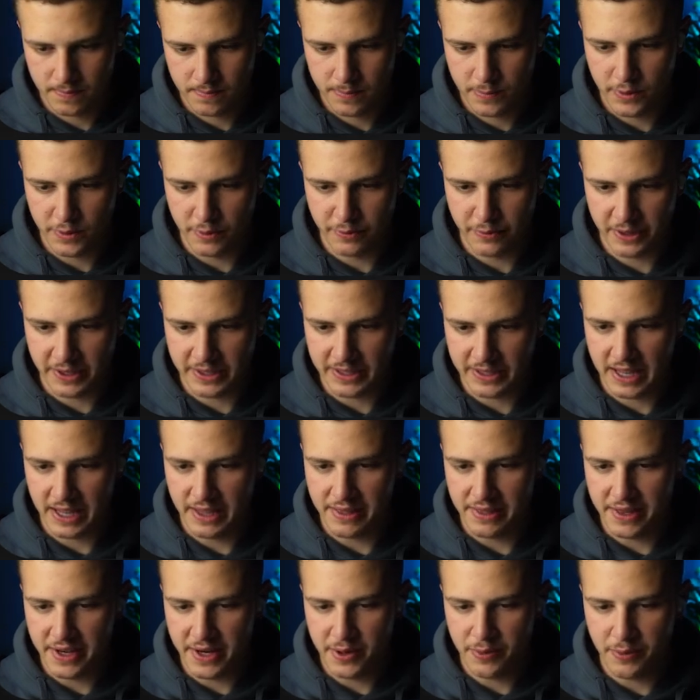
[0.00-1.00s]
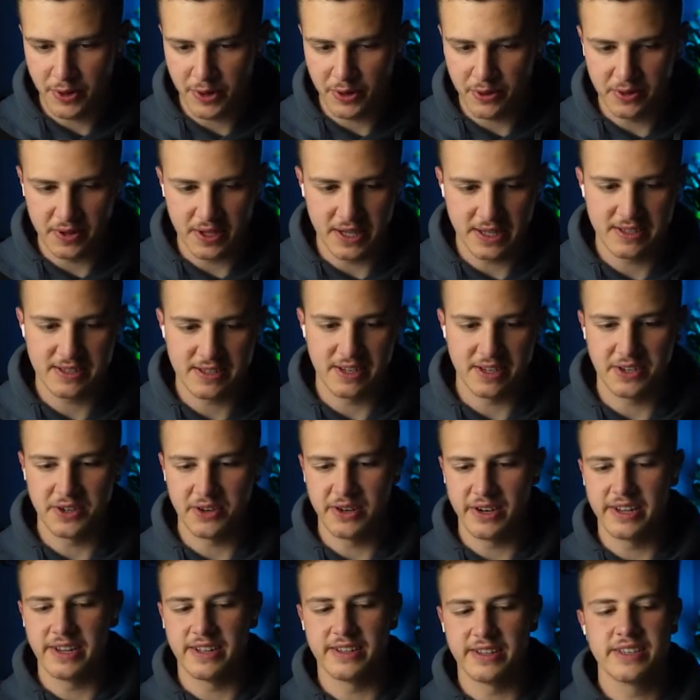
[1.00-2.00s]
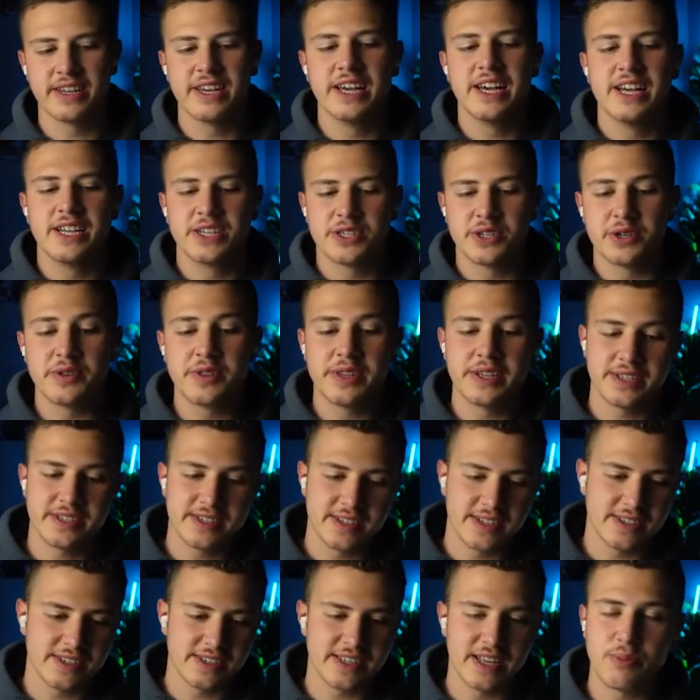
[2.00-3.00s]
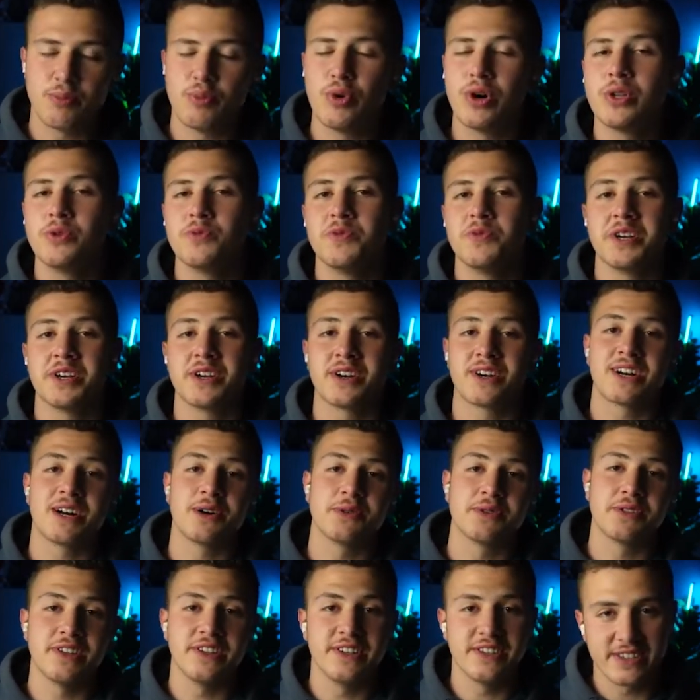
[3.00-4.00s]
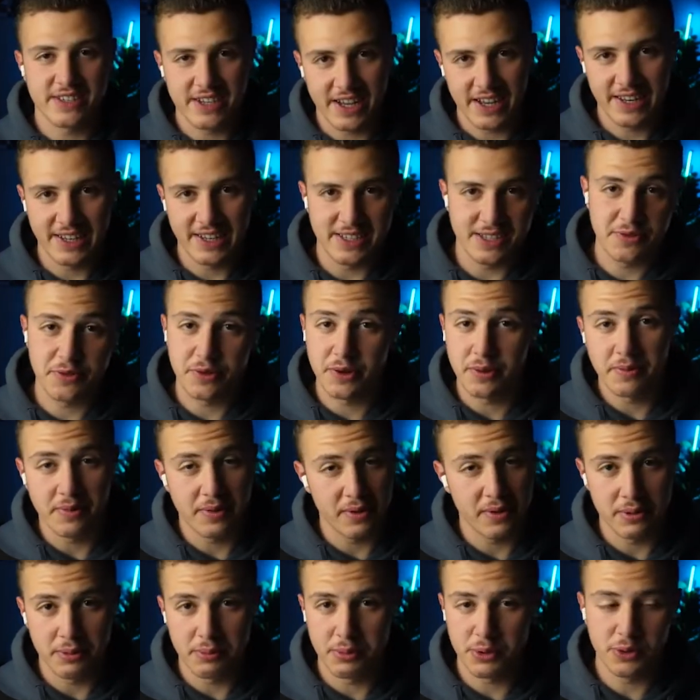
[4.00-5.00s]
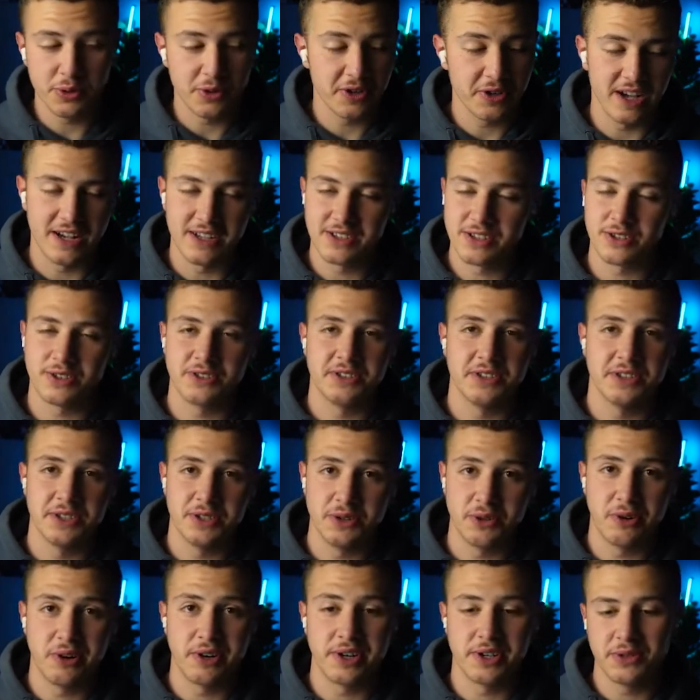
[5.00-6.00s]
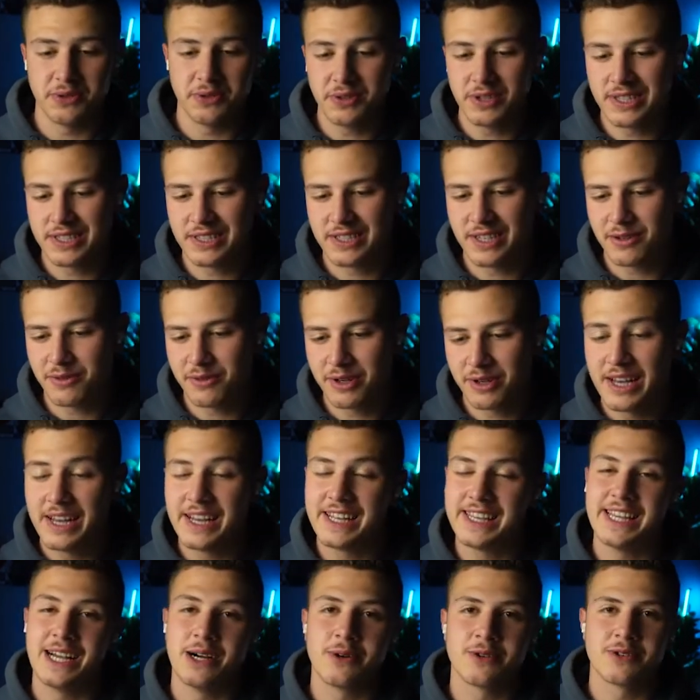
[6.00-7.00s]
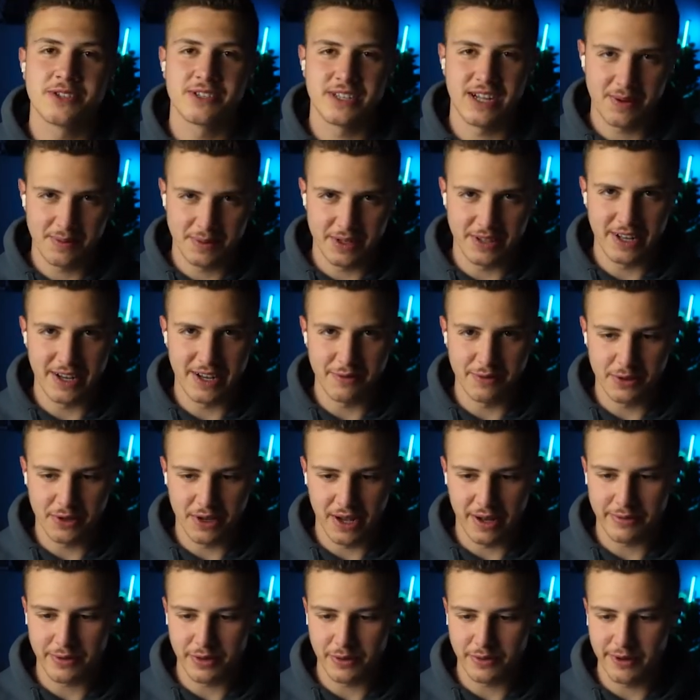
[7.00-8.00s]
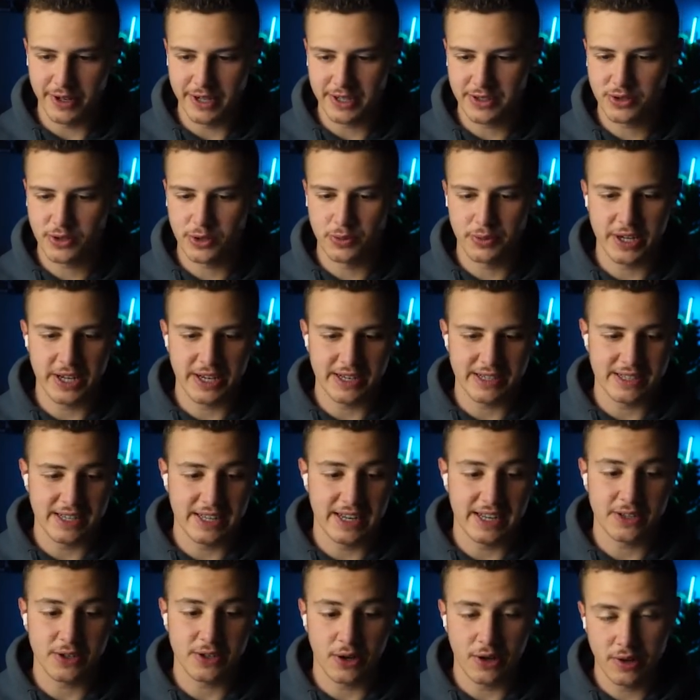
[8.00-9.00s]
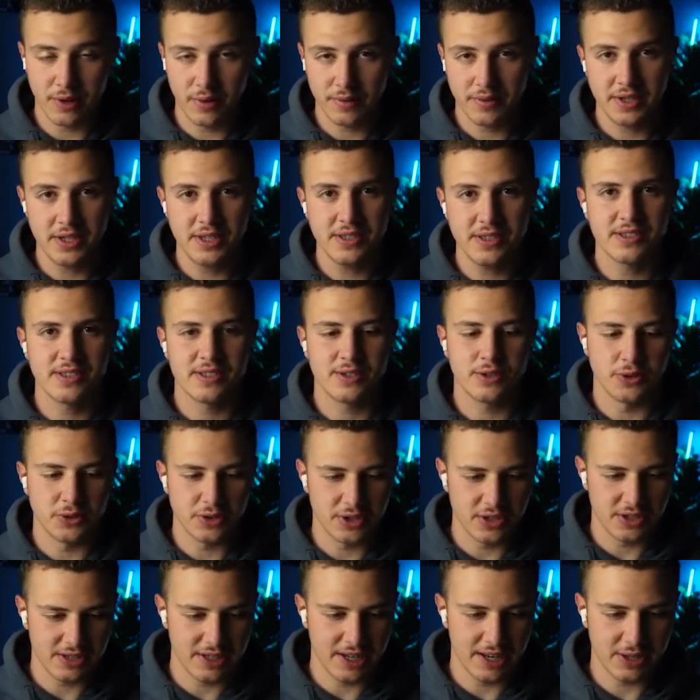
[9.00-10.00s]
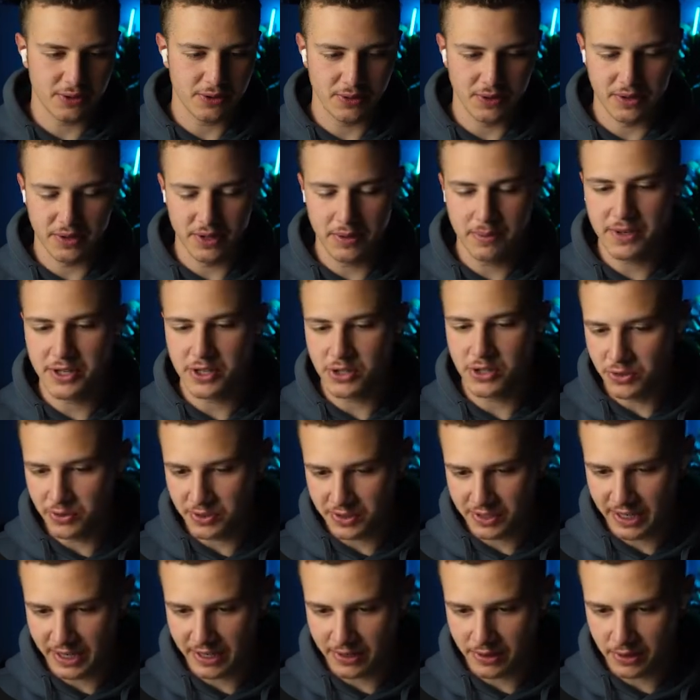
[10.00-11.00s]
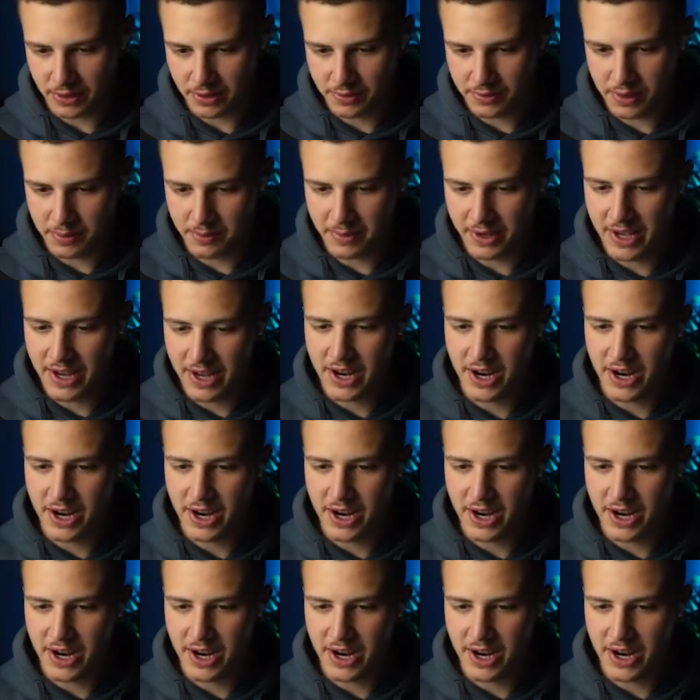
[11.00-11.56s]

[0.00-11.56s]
Perfect, and there we go, that's it. So this is step one. We cut out the silence from Premiere Pro. You guys already know how to do this stuff. Now it's time to dive into After Effects. So we got to select all of these. Don't just select one of them, make sure you select all of them.